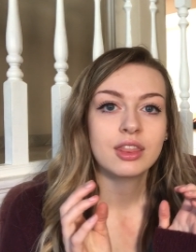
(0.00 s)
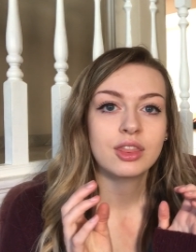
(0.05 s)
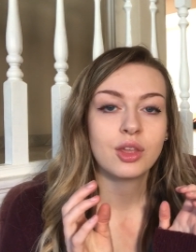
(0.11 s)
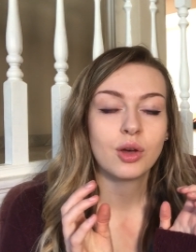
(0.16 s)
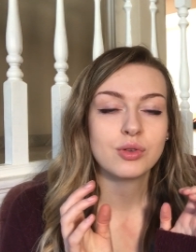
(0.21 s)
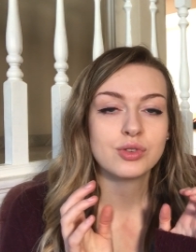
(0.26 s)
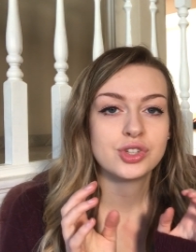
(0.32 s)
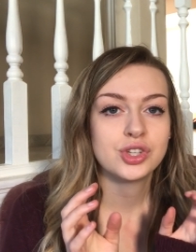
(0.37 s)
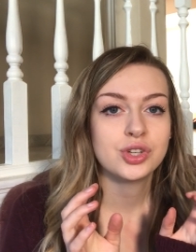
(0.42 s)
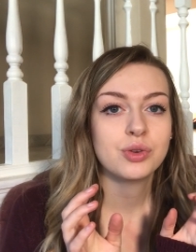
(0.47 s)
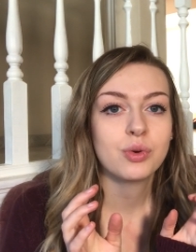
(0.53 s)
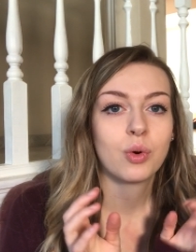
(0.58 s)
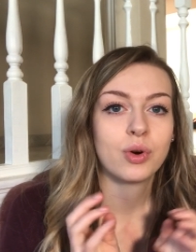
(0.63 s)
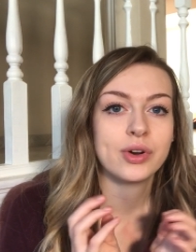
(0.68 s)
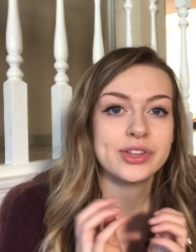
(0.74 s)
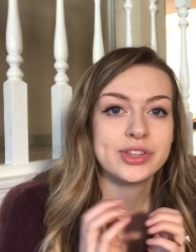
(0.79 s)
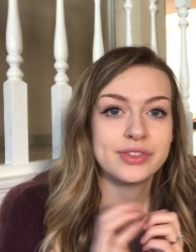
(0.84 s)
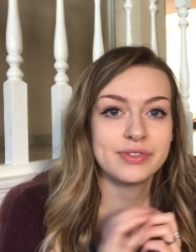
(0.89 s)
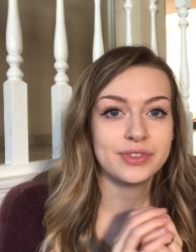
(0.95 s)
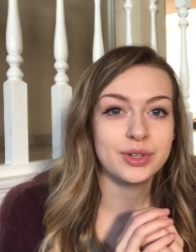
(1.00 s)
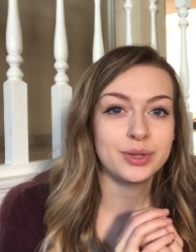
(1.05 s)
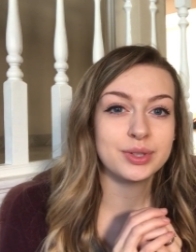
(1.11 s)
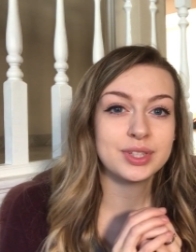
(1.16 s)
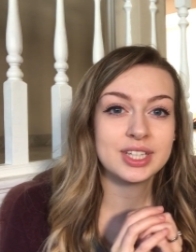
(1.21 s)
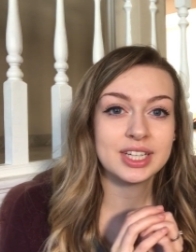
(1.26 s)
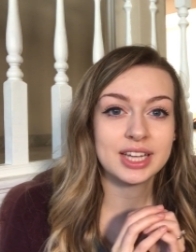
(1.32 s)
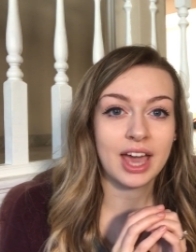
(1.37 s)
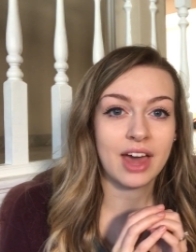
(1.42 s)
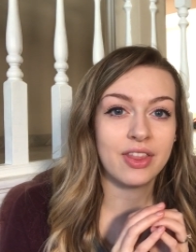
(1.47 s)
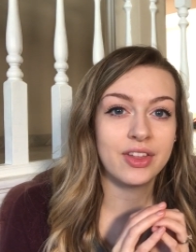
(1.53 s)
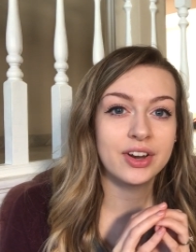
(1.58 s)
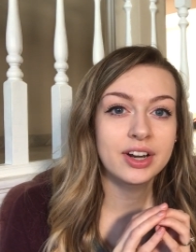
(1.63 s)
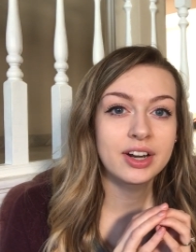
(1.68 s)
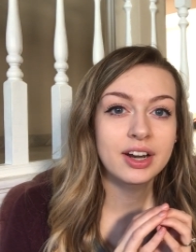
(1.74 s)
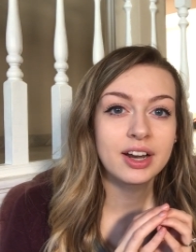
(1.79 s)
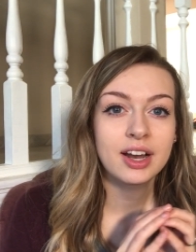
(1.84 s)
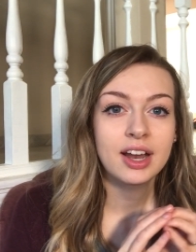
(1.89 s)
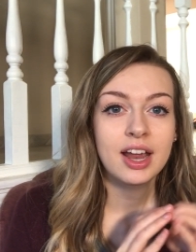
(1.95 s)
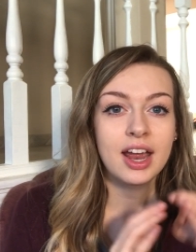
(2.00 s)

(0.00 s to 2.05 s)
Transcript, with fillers: those two horns fuse together